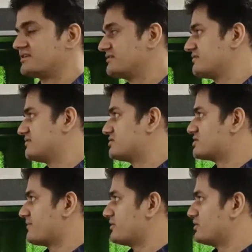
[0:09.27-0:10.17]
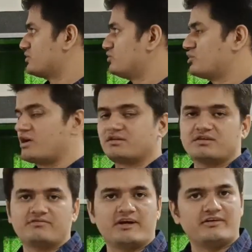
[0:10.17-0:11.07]
and this is the chapter 2 known
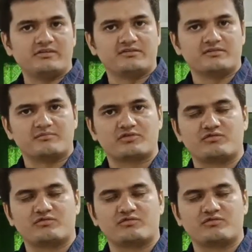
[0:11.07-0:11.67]
as the federalism.